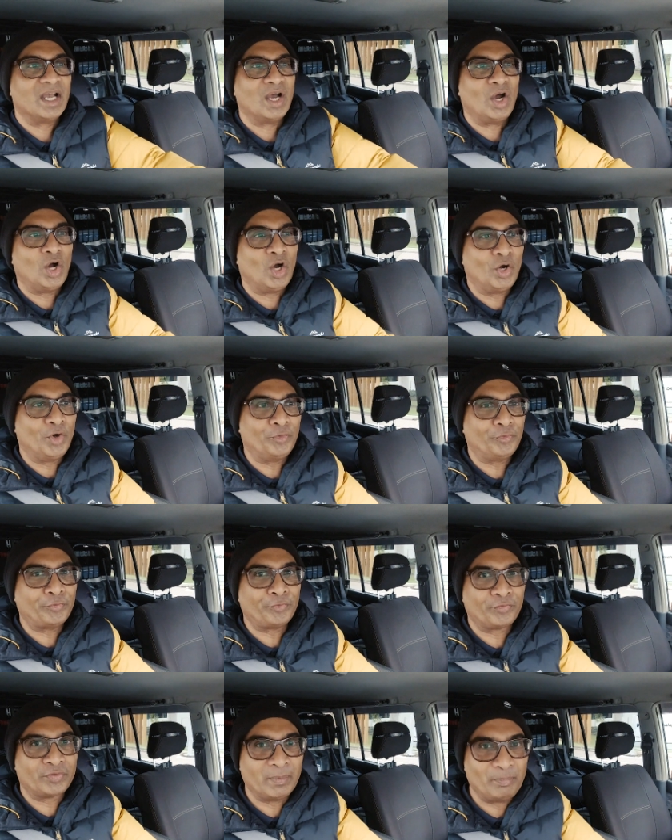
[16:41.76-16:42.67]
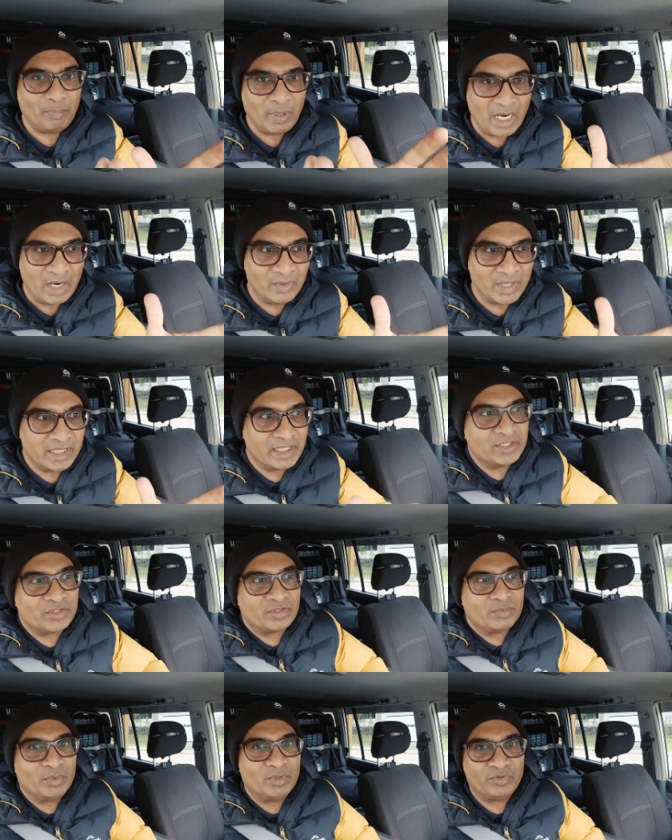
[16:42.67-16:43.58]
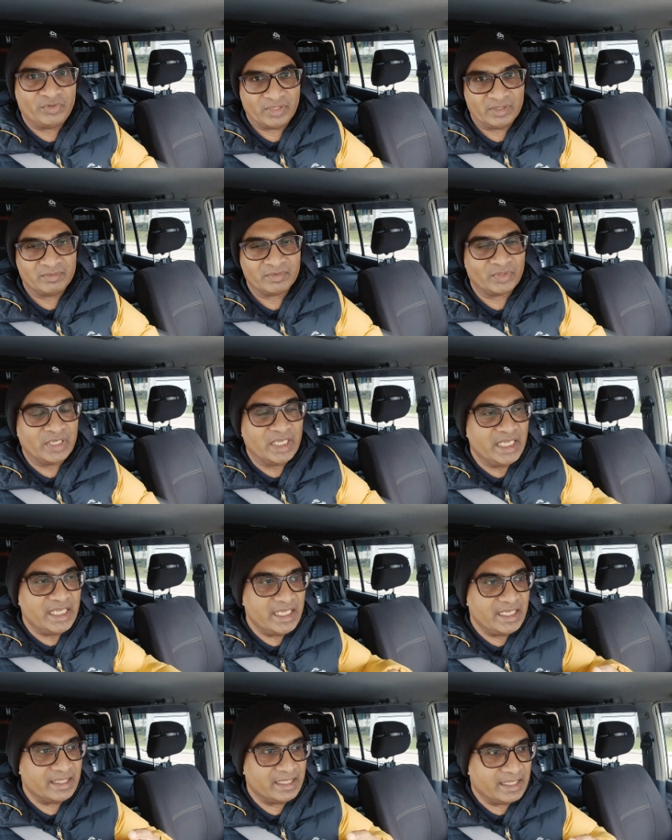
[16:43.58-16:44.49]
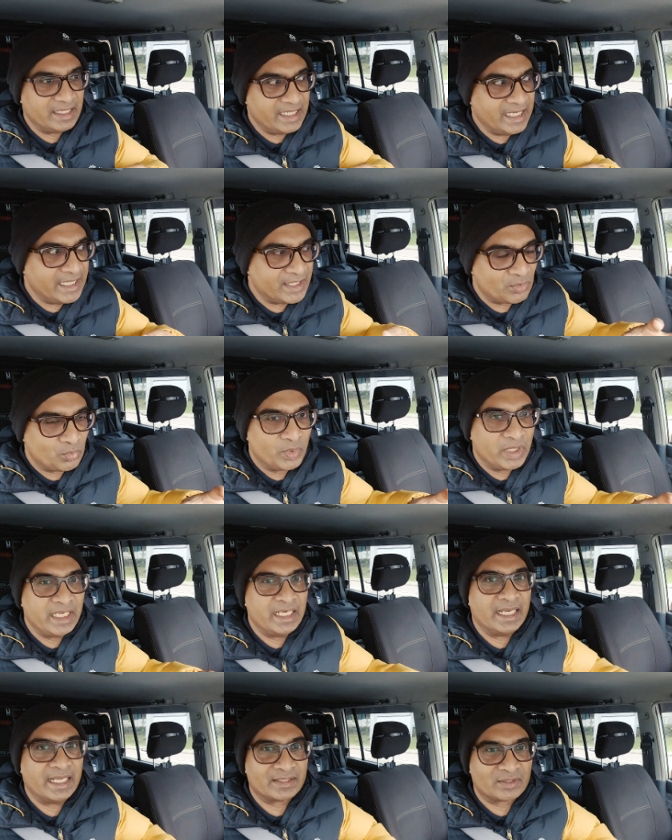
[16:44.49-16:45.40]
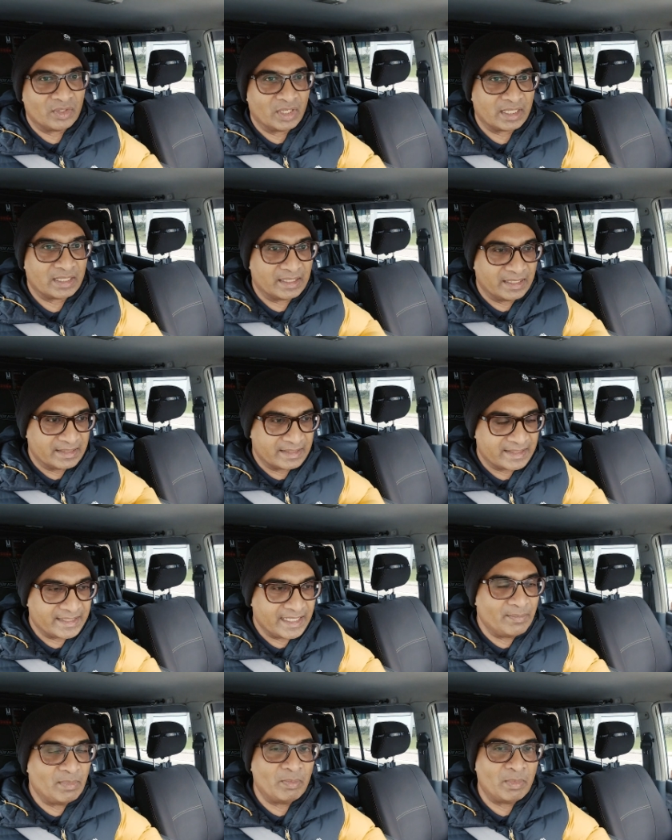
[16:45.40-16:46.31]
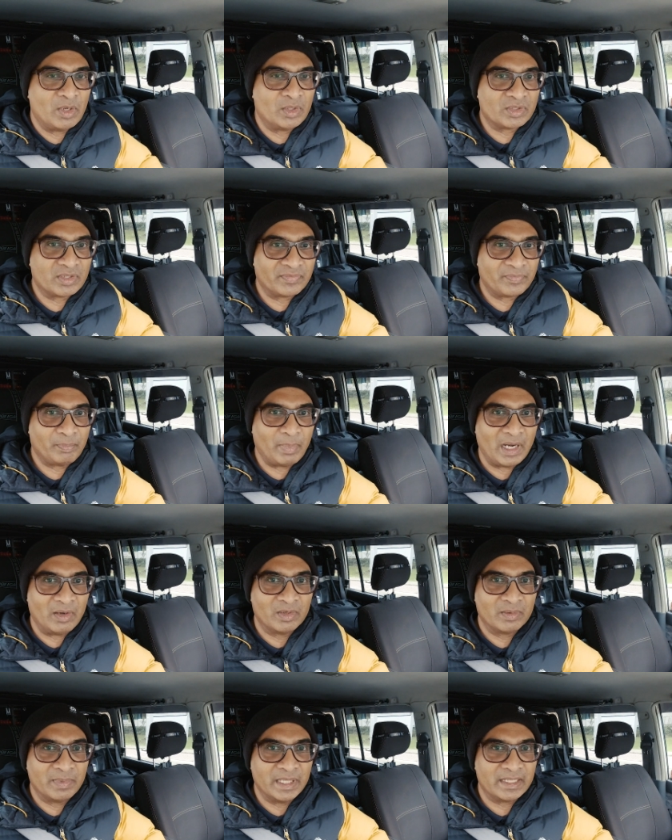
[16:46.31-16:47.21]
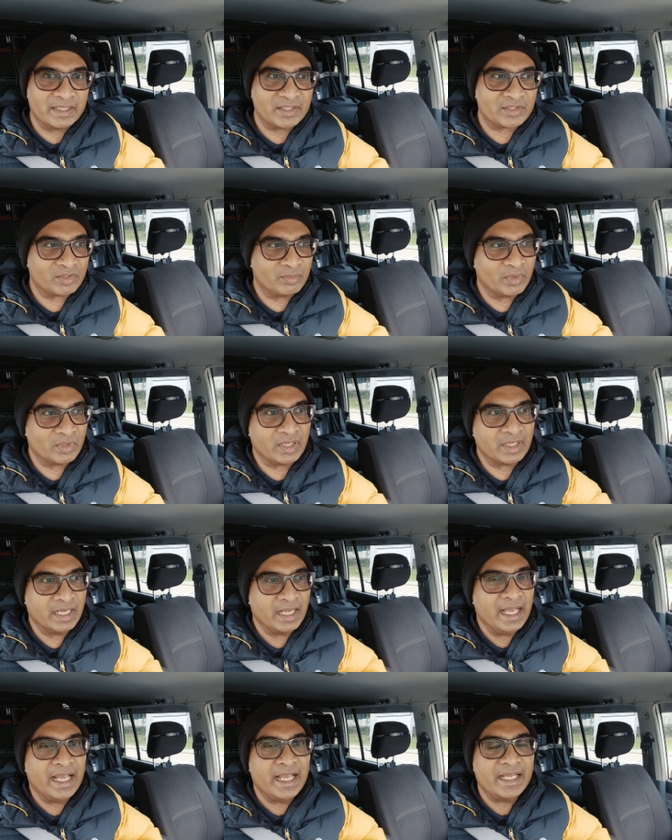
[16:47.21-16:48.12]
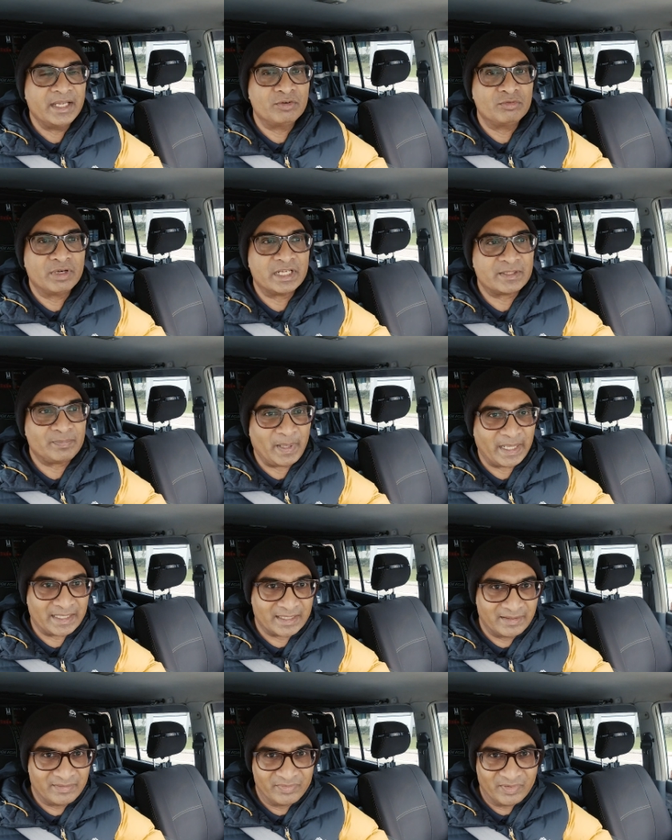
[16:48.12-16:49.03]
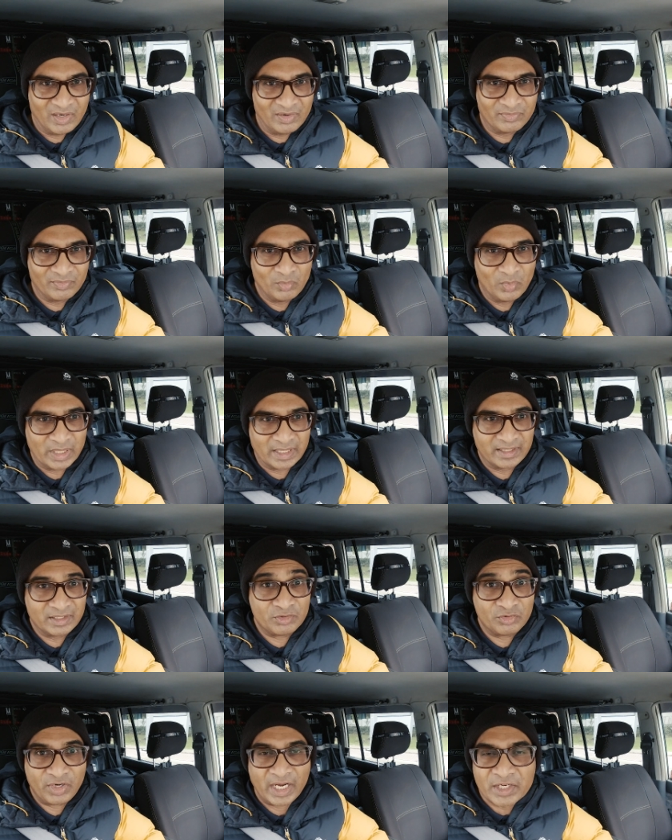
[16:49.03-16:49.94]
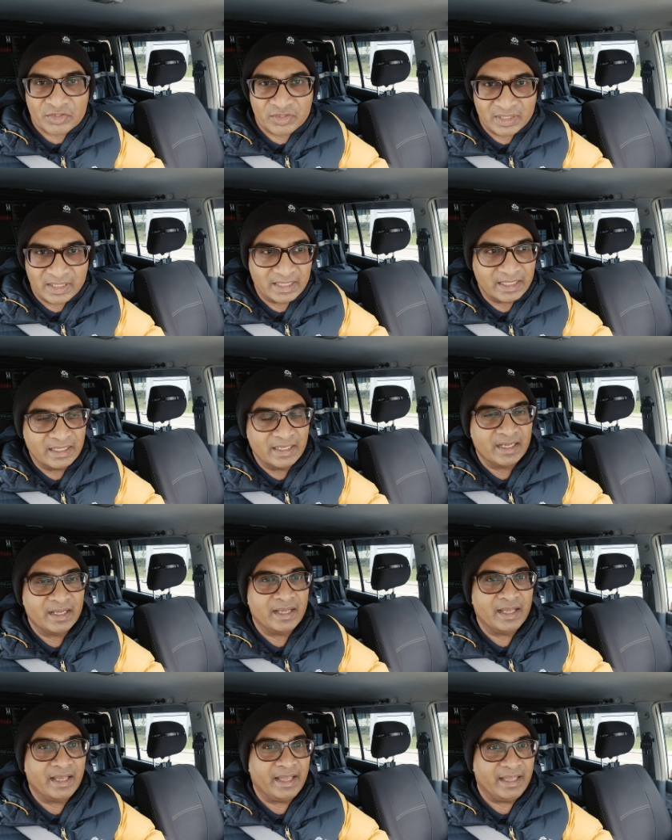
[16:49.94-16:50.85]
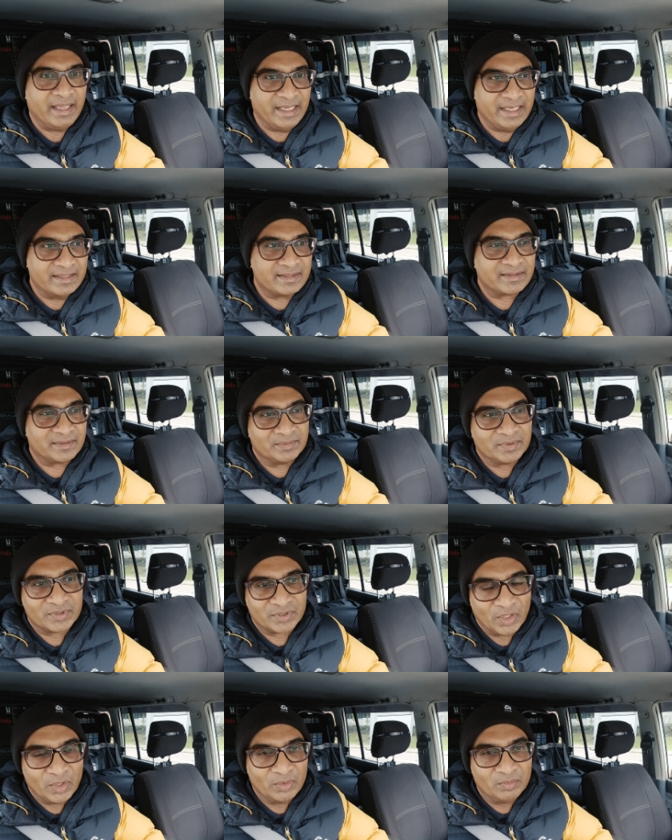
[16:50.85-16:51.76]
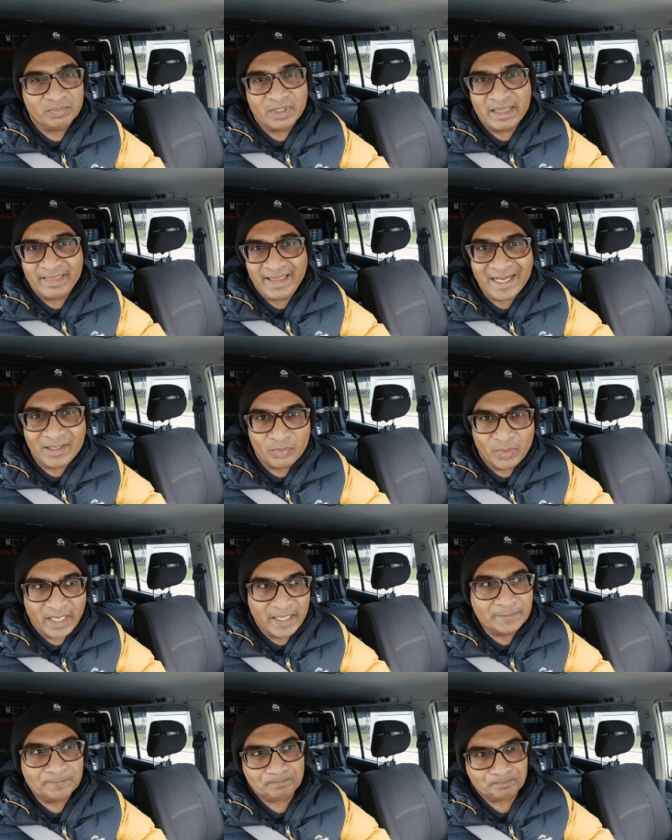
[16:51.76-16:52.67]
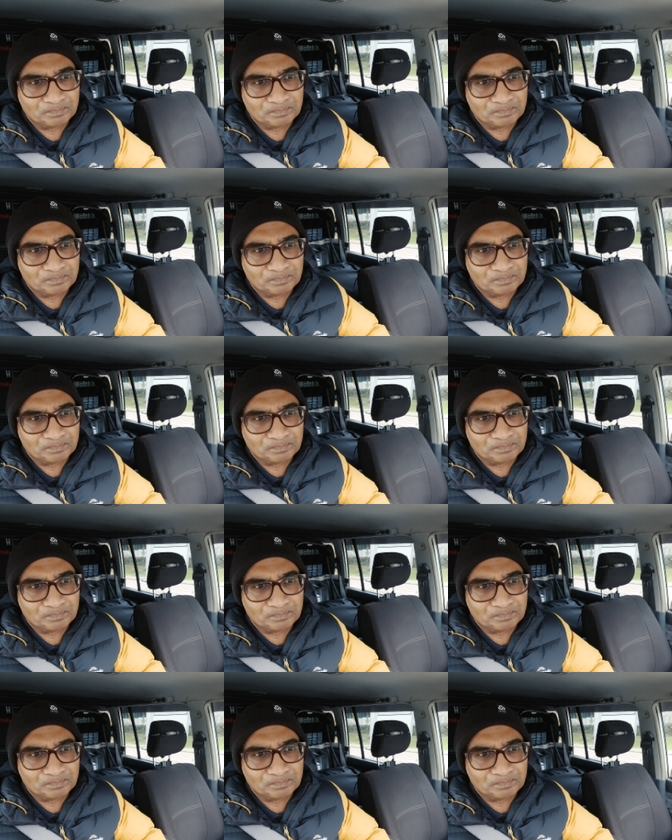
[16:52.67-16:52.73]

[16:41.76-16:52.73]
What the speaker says: of the power distribution. So each wheel has got the same amount of power being distributed, irrespective of what the traction is. So in that way,